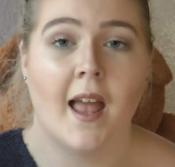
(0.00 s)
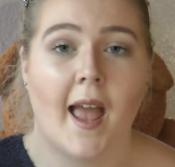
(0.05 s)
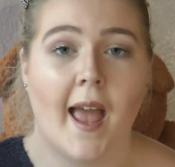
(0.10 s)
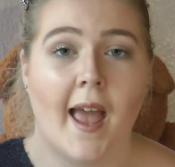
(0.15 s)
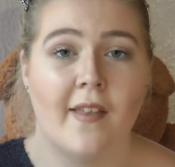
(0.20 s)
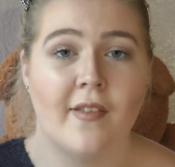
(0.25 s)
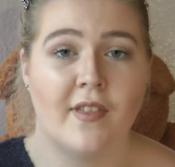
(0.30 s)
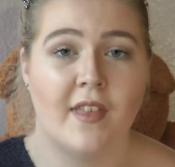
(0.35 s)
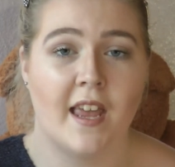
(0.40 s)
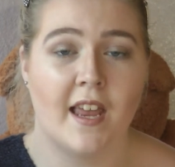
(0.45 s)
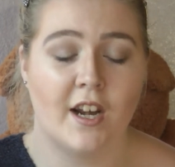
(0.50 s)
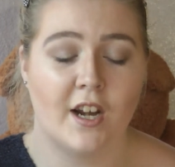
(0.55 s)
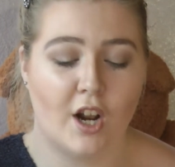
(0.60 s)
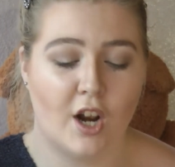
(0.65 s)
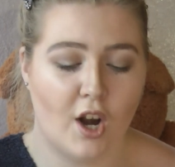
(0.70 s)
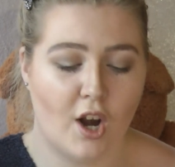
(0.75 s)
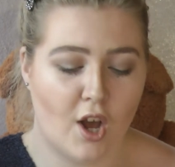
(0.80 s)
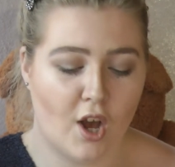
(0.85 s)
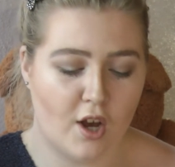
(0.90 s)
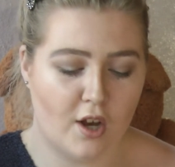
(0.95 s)
And then
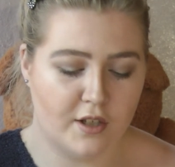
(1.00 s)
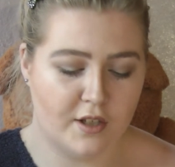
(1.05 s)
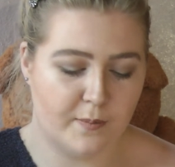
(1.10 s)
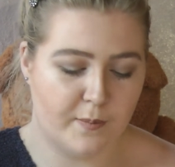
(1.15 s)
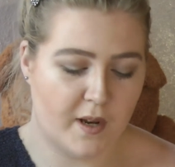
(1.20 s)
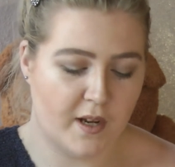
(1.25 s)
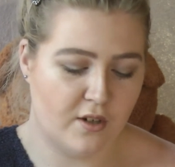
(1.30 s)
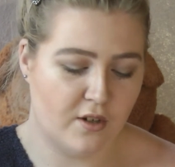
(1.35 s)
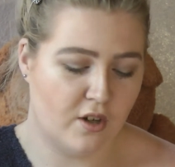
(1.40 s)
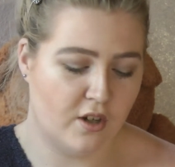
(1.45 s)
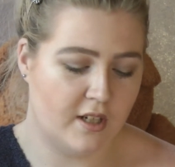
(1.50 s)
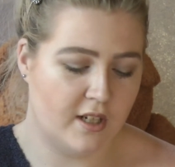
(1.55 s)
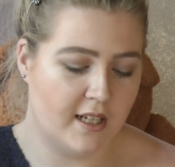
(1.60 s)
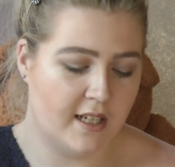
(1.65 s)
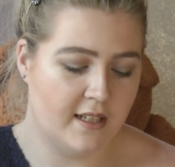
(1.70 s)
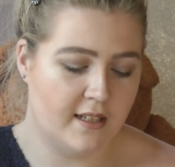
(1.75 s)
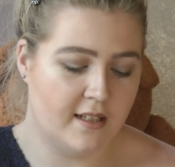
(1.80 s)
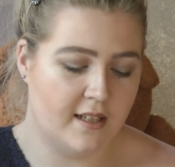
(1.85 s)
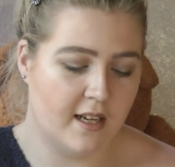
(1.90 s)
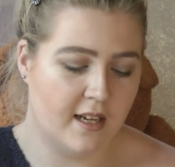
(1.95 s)
last but not
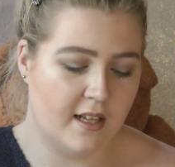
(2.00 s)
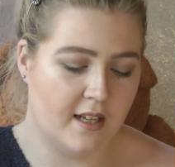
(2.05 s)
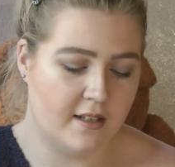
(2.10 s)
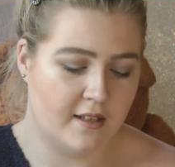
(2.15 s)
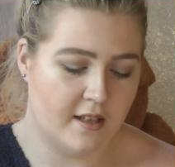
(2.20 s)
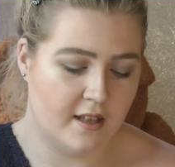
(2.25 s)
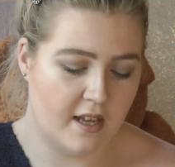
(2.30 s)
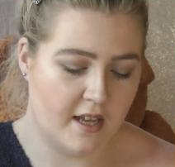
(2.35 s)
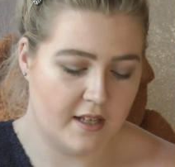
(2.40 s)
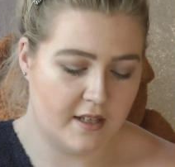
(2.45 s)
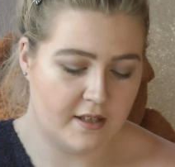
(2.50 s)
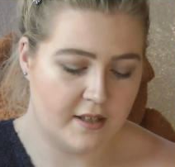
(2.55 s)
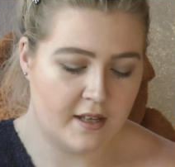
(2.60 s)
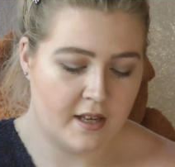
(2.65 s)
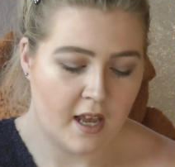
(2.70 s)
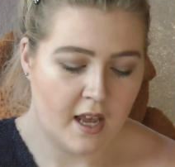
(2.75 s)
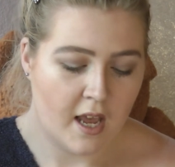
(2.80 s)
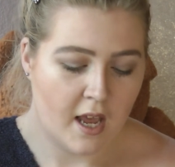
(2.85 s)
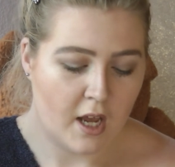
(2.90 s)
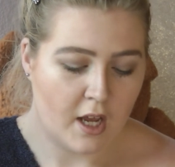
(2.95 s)
least, it is this
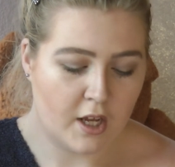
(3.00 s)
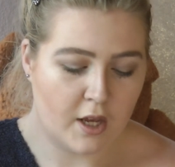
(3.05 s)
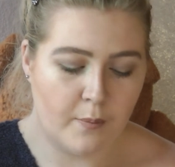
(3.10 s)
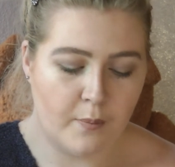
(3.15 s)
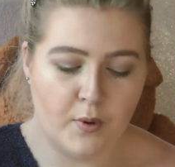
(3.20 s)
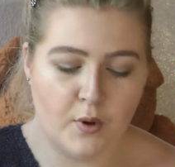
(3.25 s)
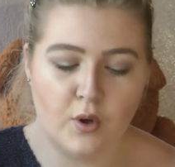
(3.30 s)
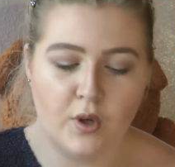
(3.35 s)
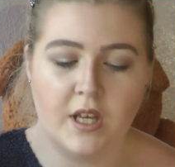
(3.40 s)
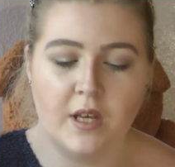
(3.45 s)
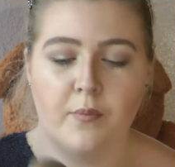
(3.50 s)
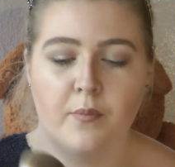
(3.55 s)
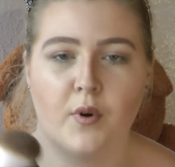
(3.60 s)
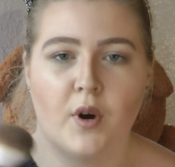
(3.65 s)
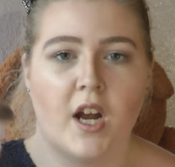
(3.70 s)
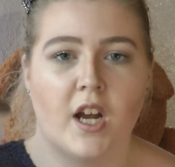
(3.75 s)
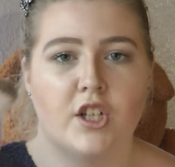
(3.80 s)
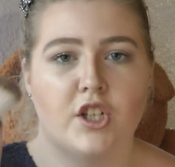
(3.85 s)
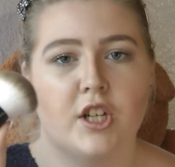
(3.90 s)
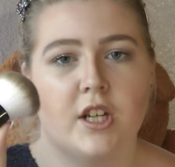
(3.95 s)
Kabuki
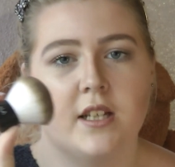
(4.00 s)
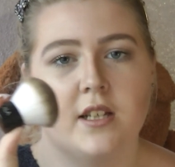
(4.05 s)
brush.